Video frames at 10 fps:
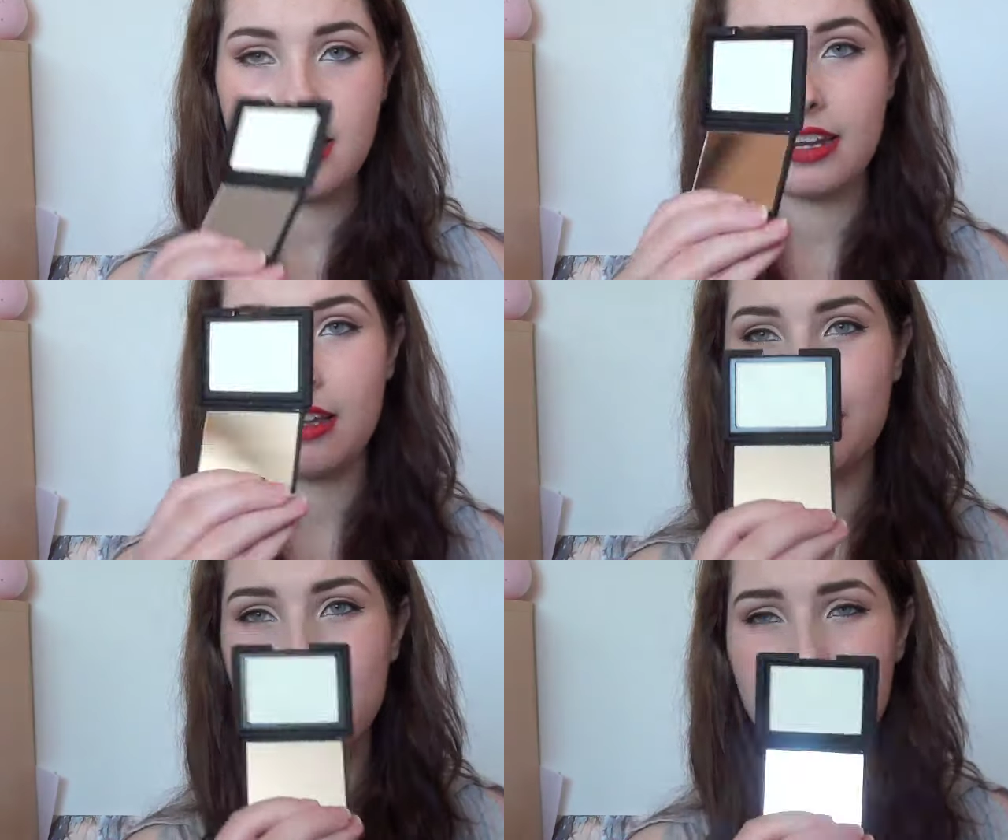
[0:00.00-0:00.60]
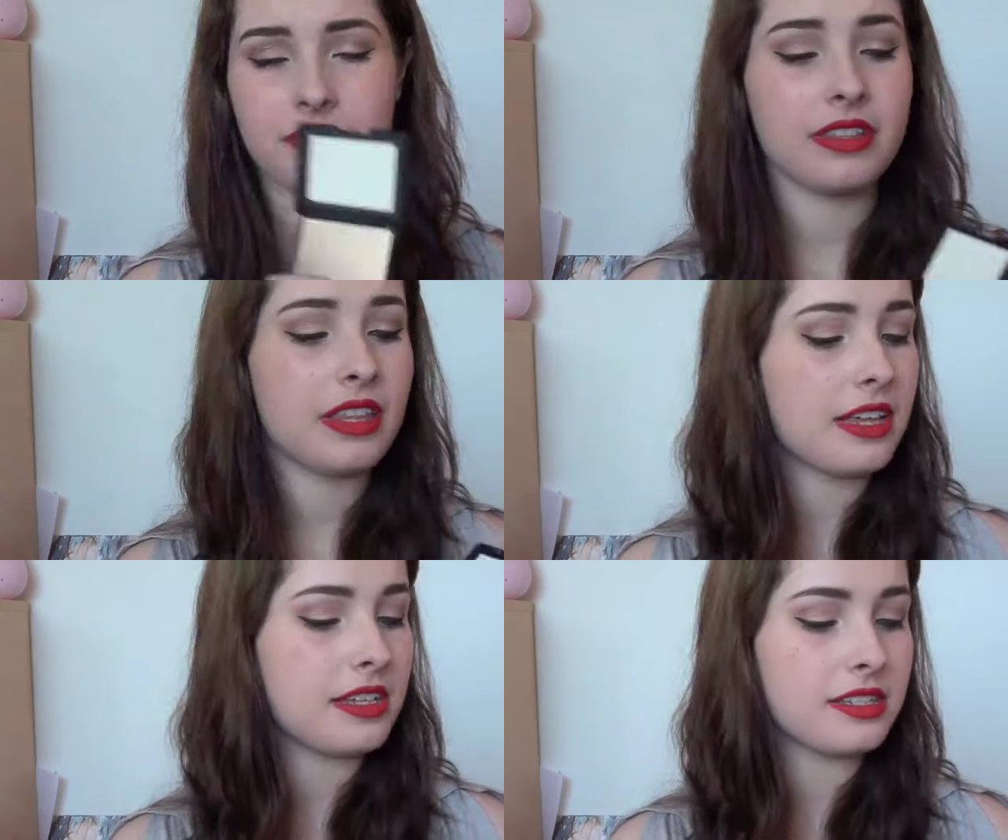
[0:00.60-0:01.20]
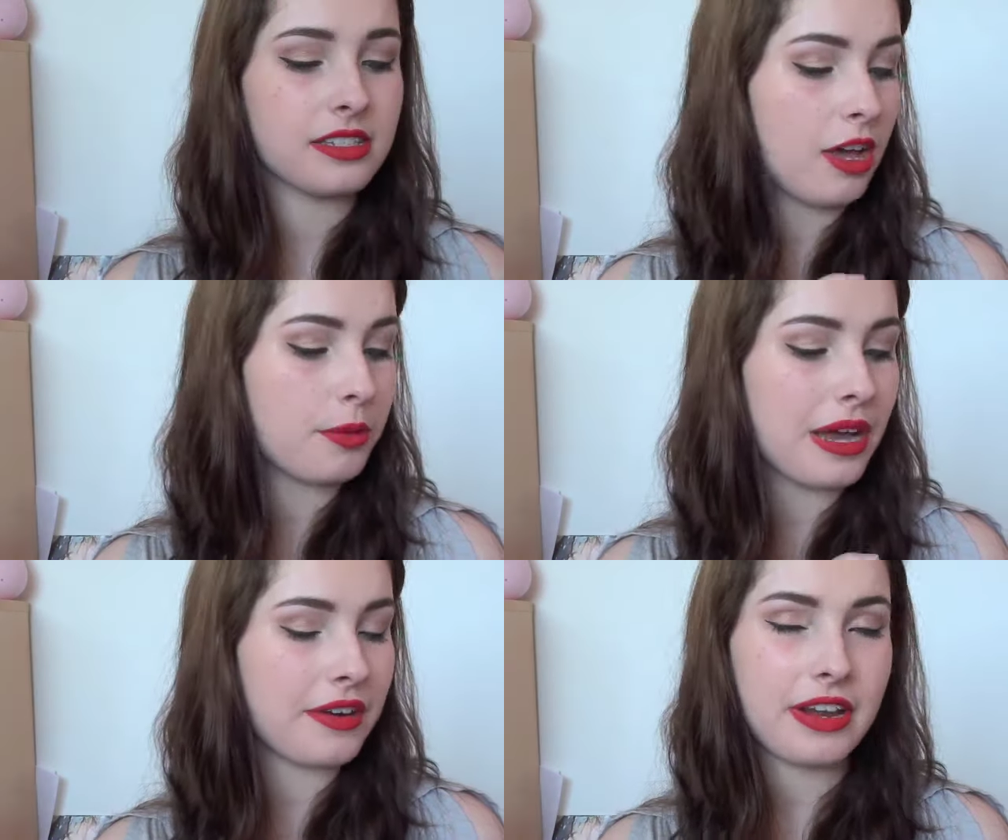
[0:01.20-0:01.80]
And I'm in love with this. I
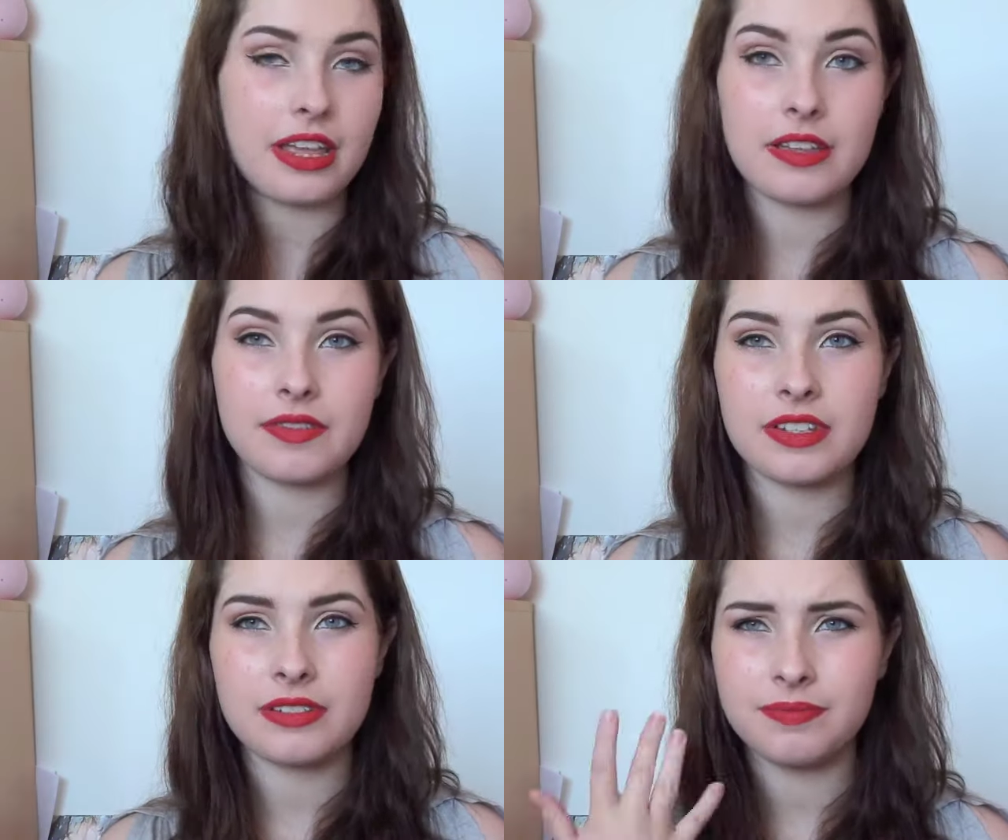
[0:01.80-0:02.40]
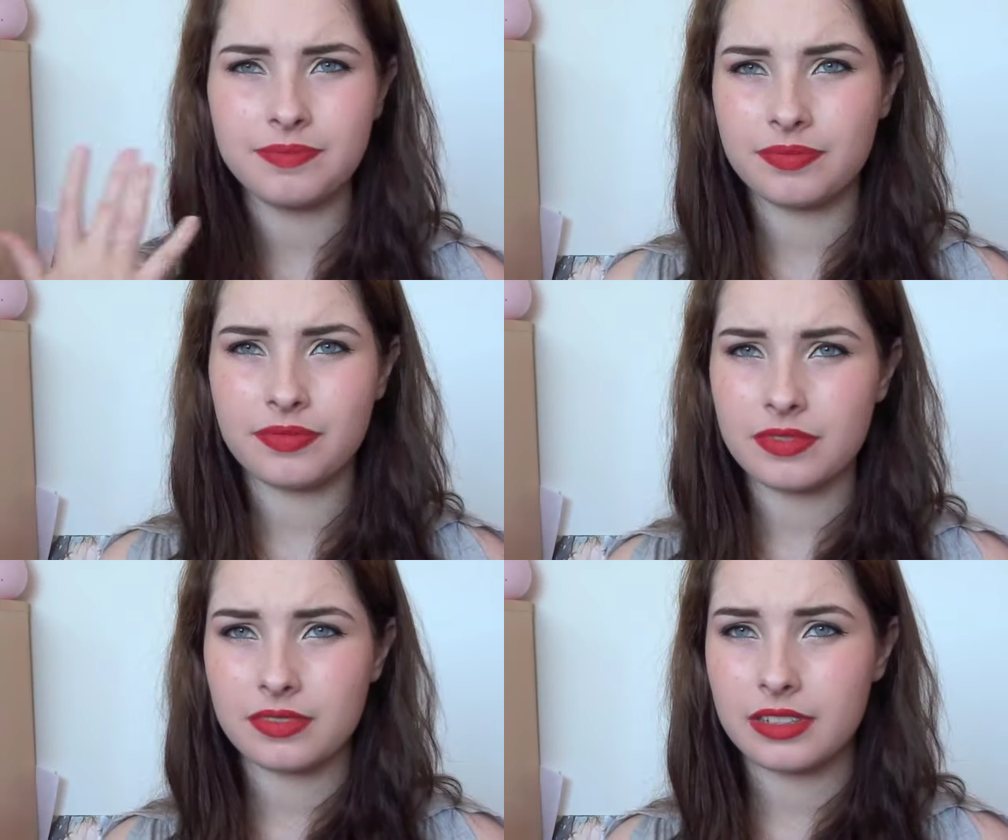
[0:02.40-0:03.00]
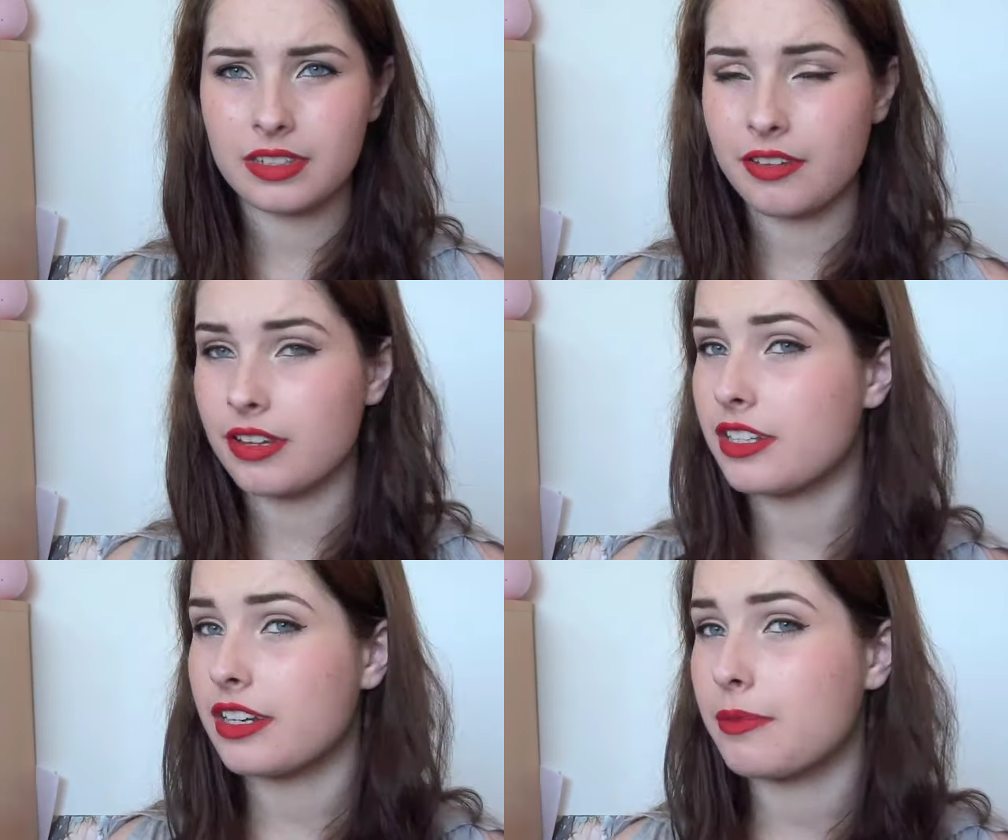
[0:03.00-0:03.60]
wear it even though
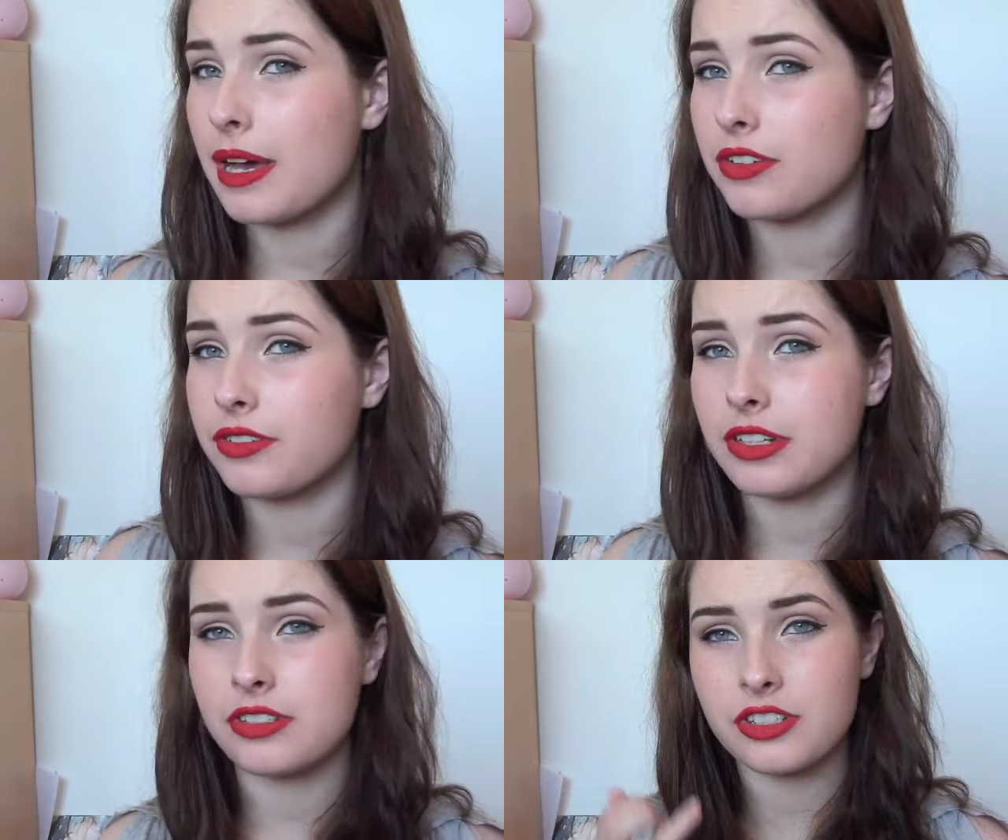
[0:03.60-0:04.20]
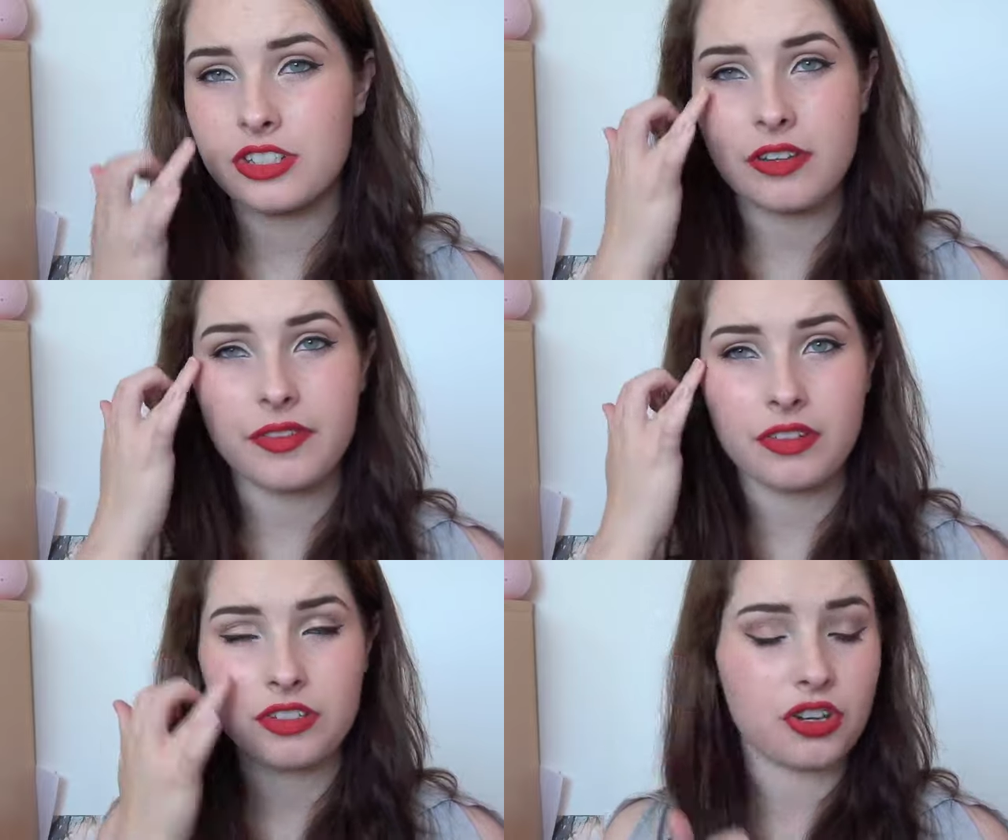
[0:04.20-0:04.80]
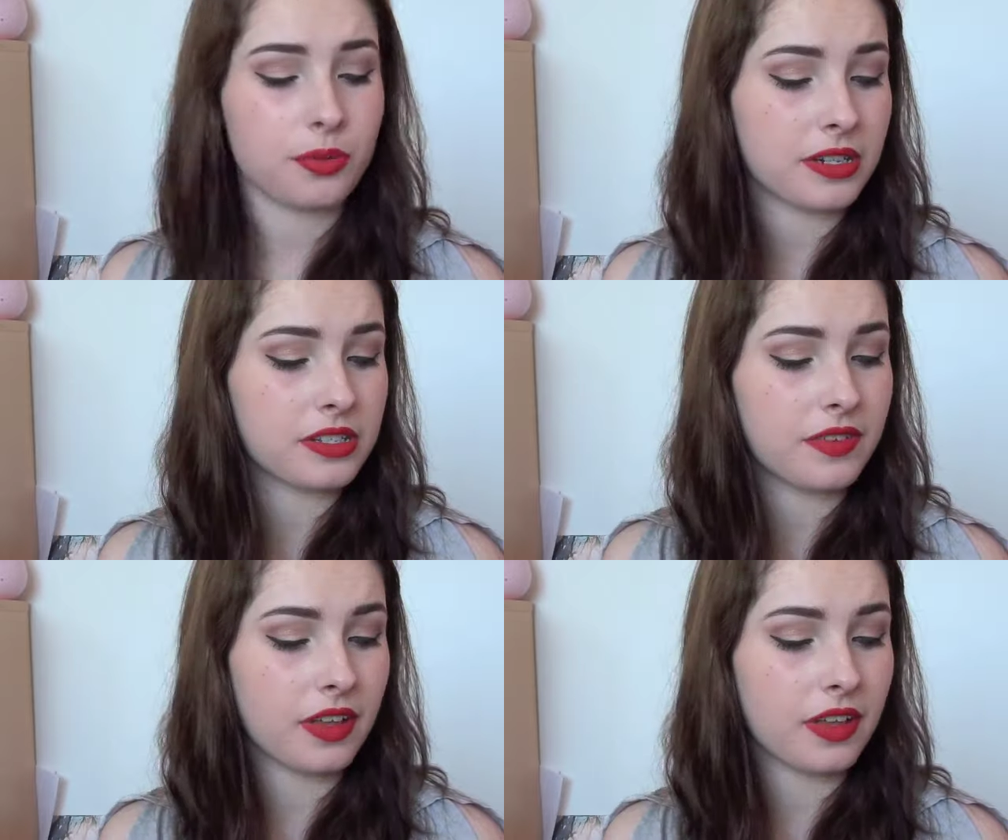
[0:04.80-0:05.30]
I don't have powder on, I just shove it on the top and it's